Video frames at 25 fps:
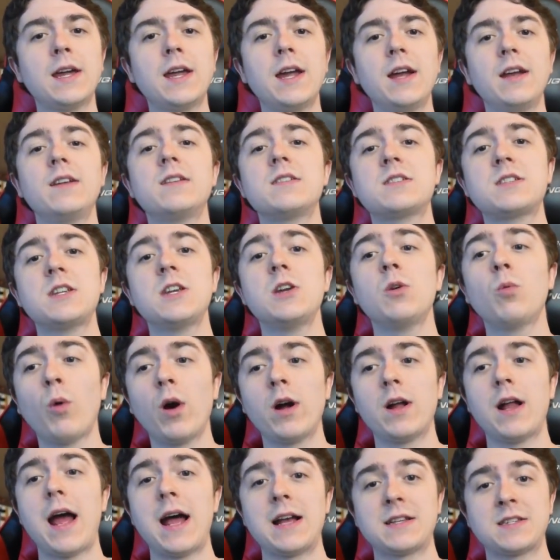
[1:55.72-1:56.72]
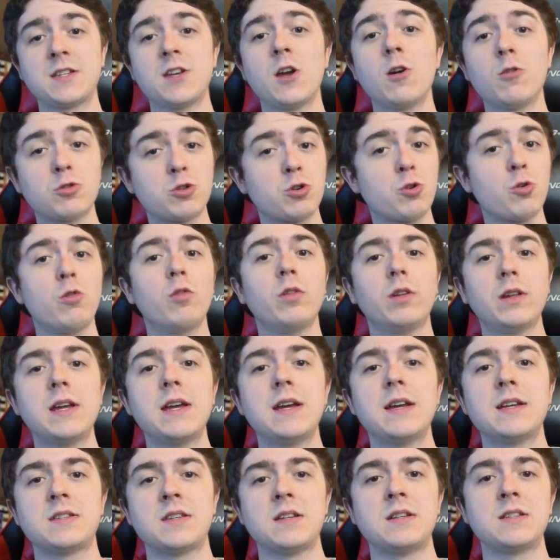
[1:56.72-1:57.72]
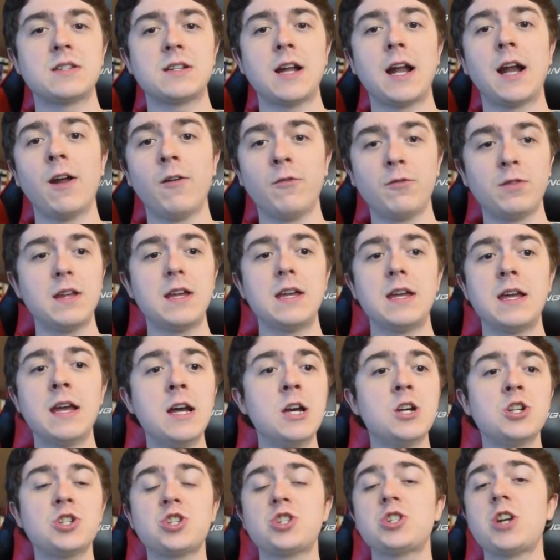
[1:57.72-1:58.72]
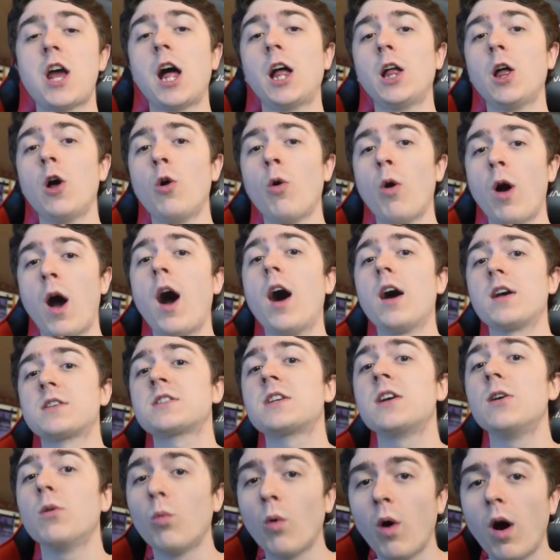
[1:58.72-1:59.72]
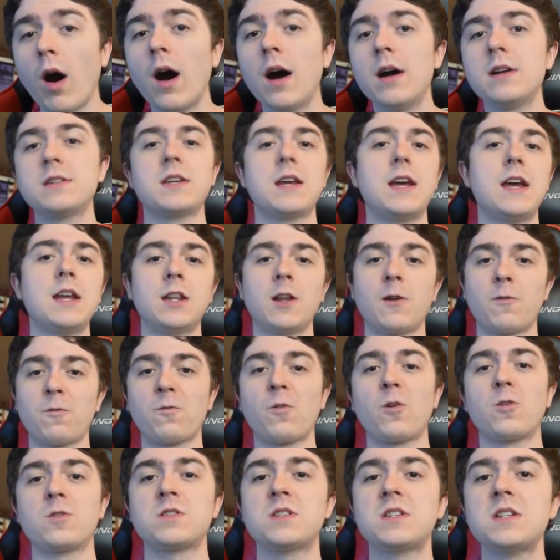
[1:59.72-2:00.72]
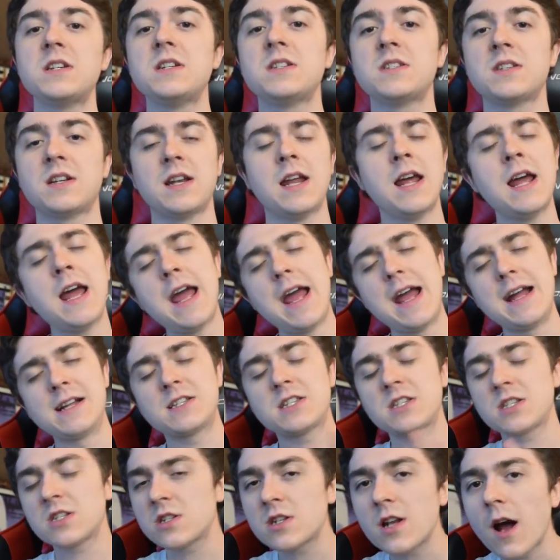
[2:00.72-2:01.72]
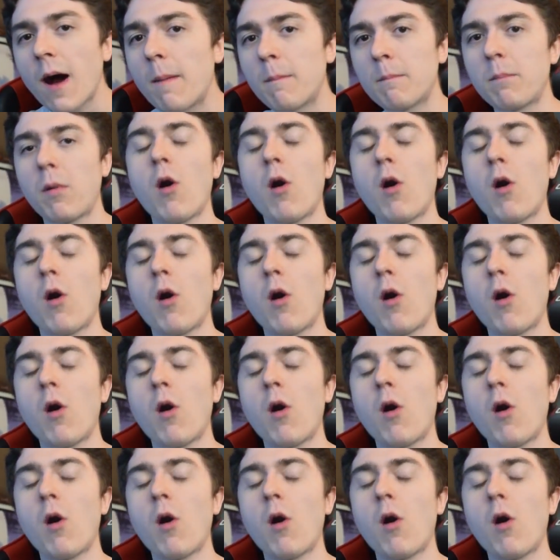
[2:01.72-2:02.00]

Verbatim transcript: getting to see what SAO truly is instead of the shallow husk it was in the first season and some